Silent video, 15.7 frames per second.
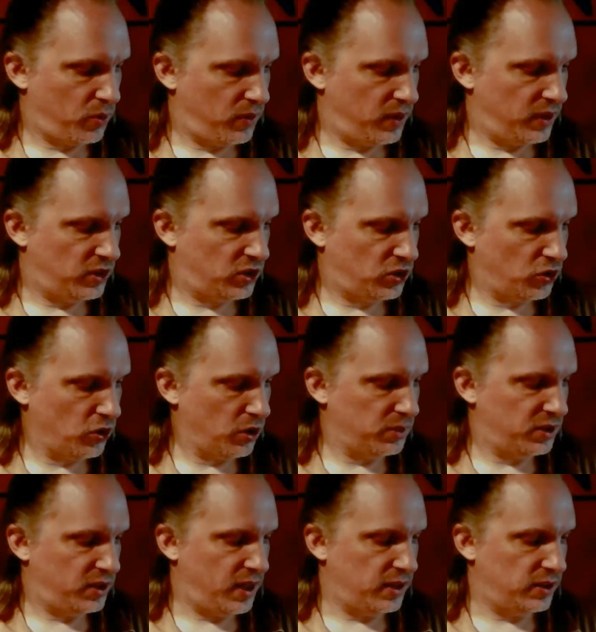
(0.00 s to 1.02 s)
with these
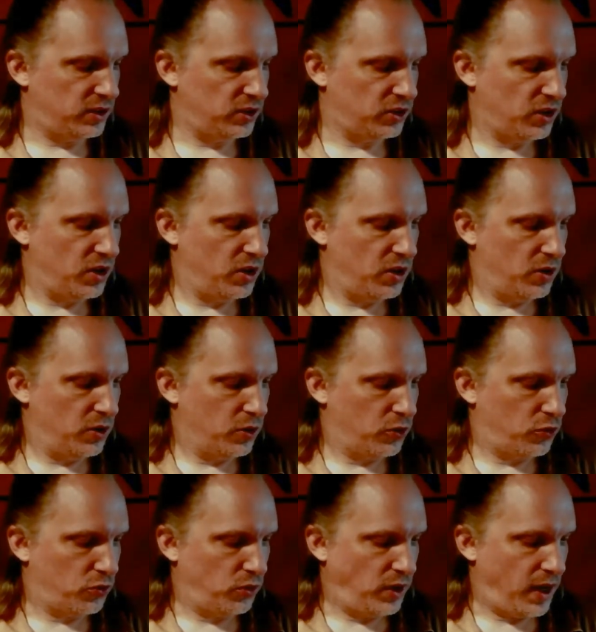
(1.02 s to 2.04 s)
circumstances
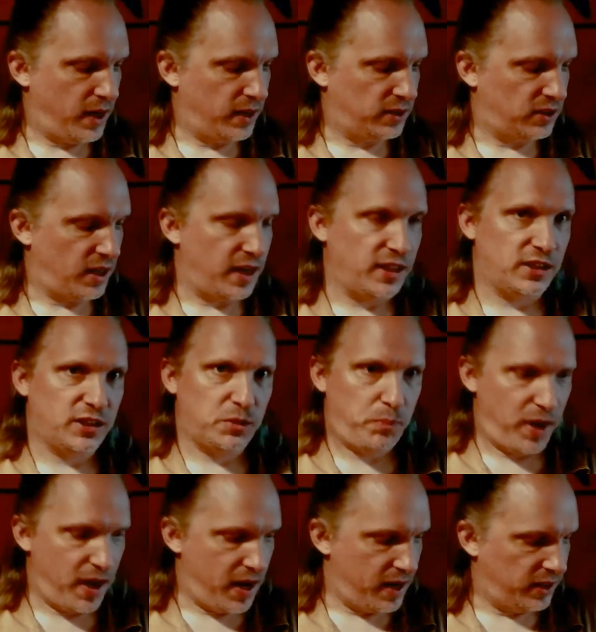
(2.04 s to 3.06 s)
creates a
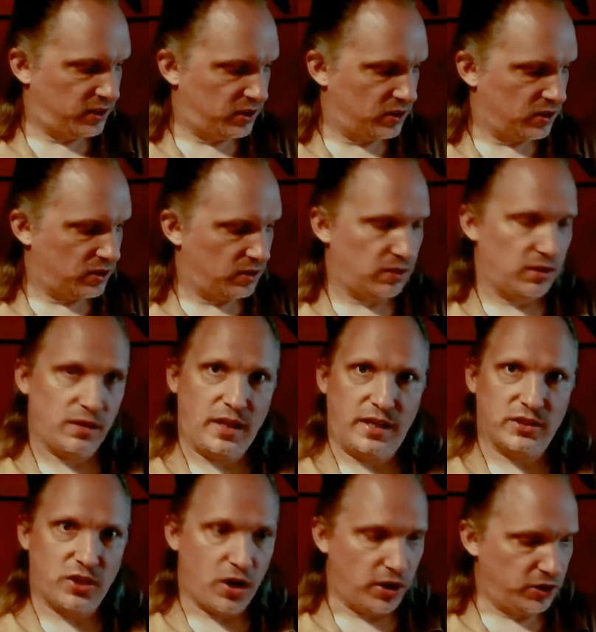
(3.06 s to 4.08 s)
space that
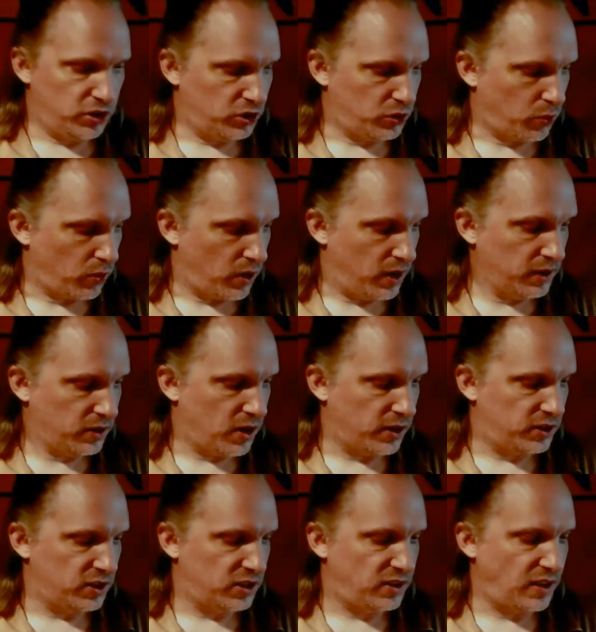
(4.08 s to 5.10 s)
is conscious or
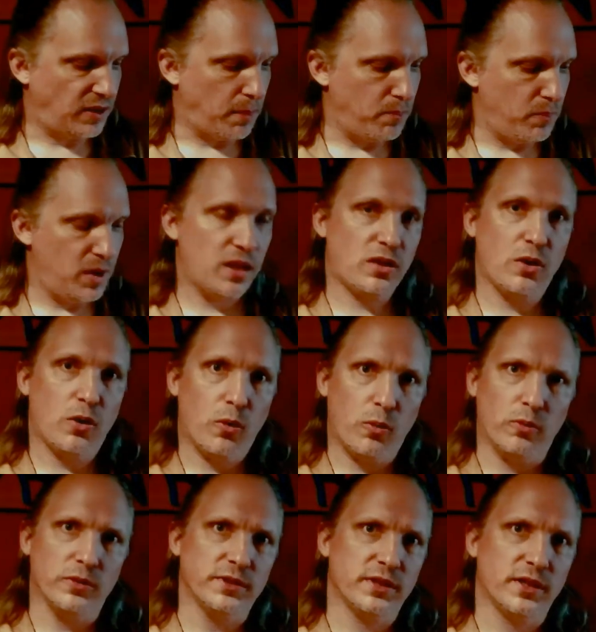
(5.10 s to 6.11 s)
unconscious that the myth
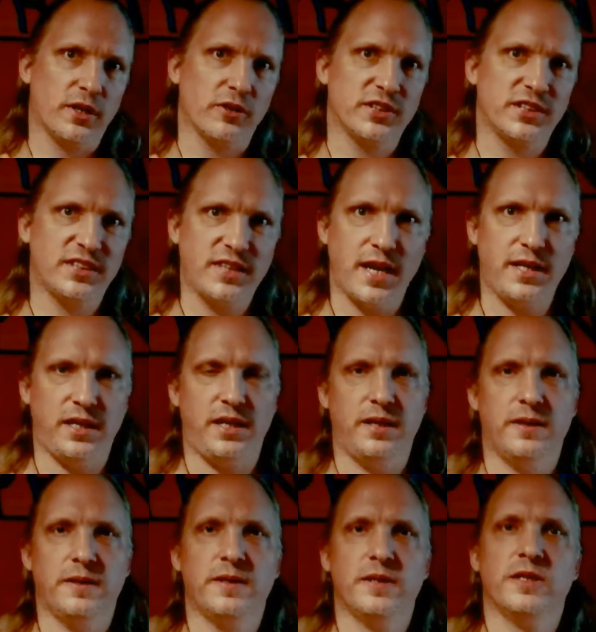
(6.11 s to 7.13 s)
holds in our psyche.
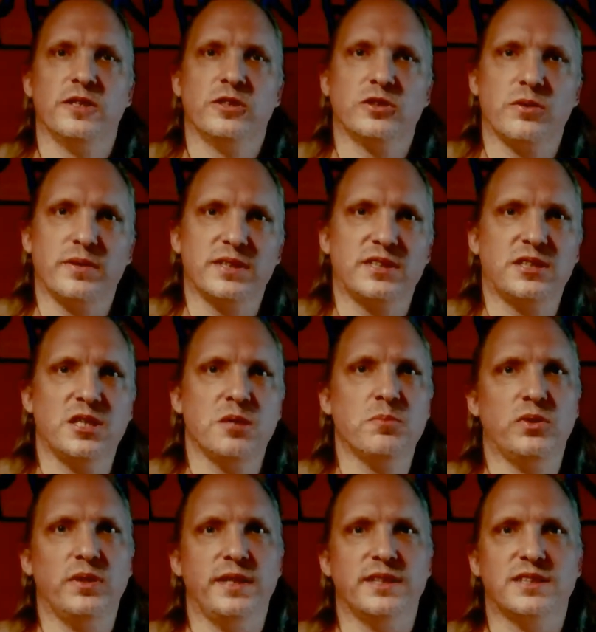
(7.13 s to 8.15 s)
So the
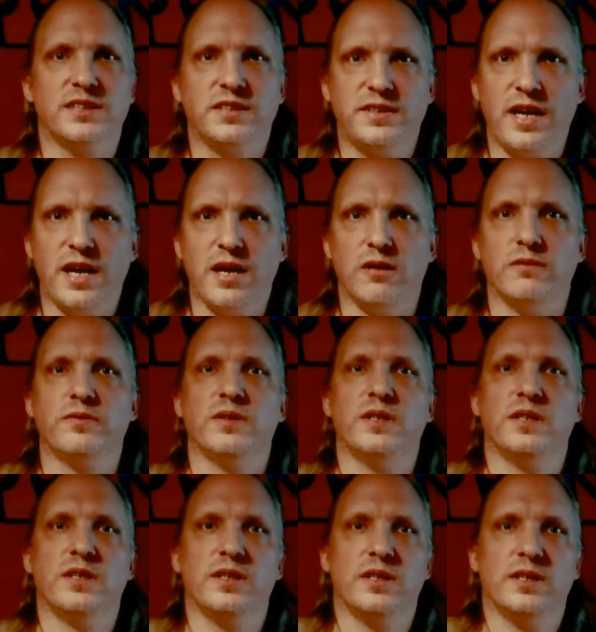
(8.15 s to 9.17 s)
symbol itself
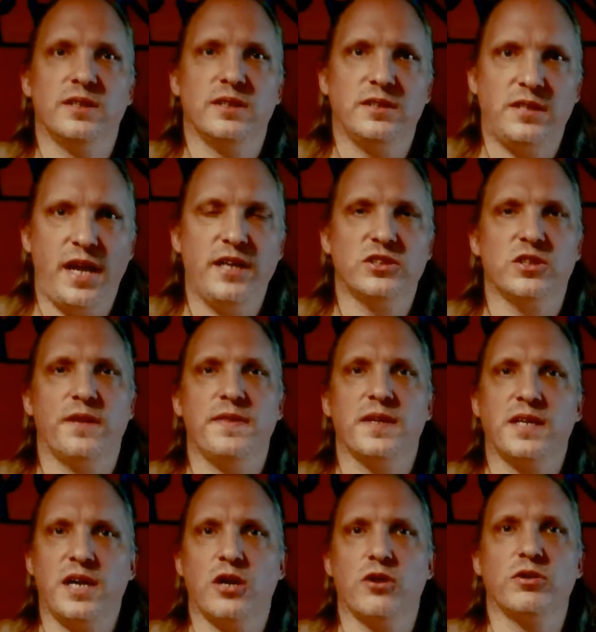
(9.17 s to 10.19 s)
takes on the
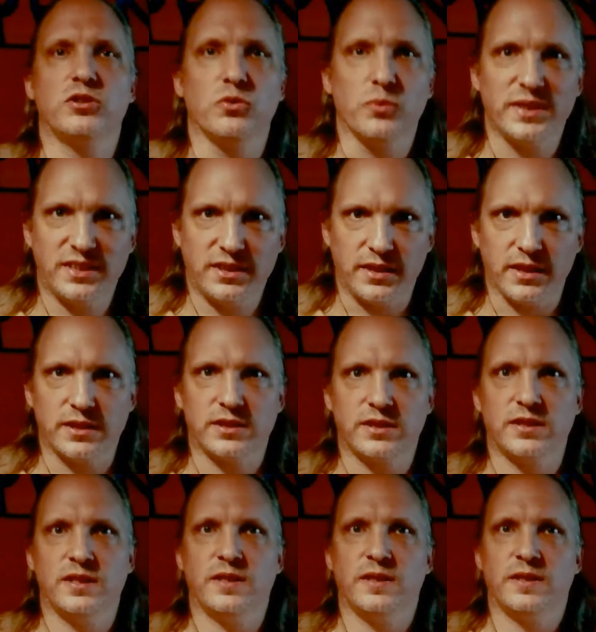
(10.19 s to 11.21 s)
characteristics